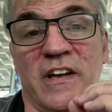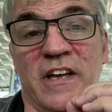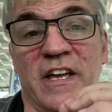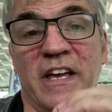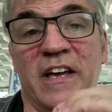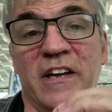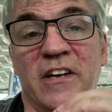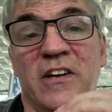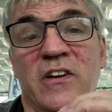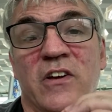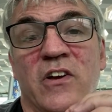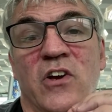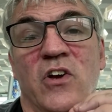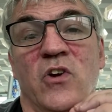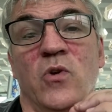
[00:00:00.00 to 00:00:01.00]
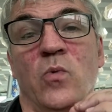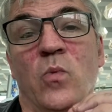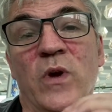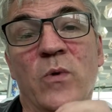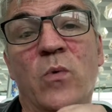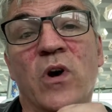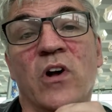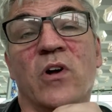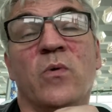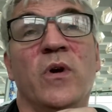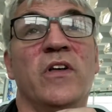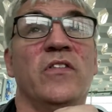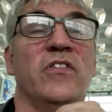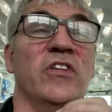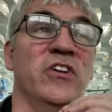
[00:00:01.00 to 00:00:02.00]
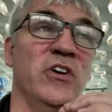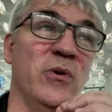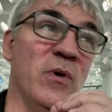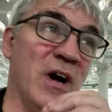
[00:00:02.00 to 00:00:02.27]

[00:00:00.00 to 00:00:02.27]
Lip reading: here who we work with and who